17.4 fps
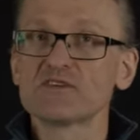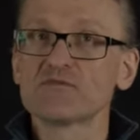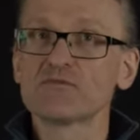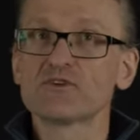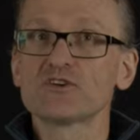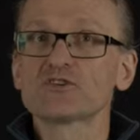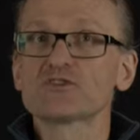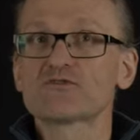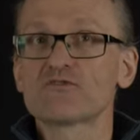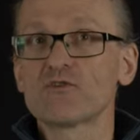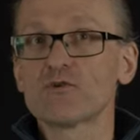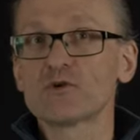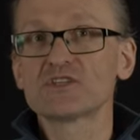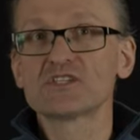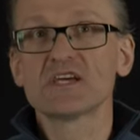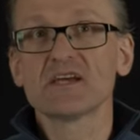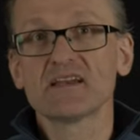If we just throw
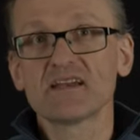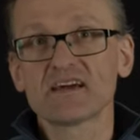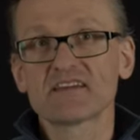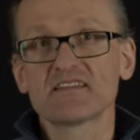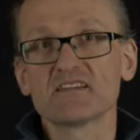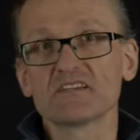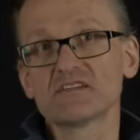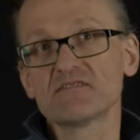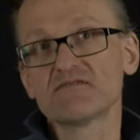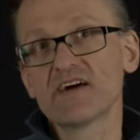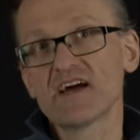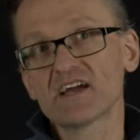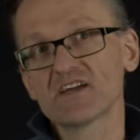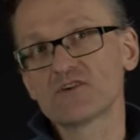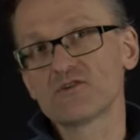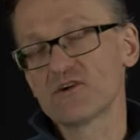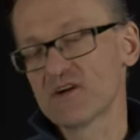a chain like this in
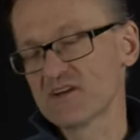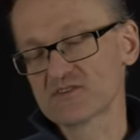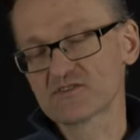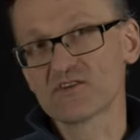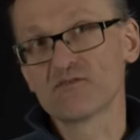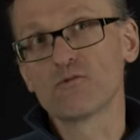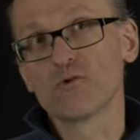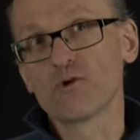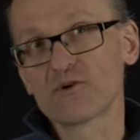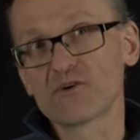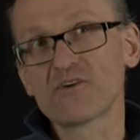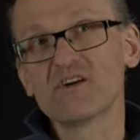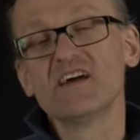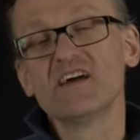vacuum, uh, in water,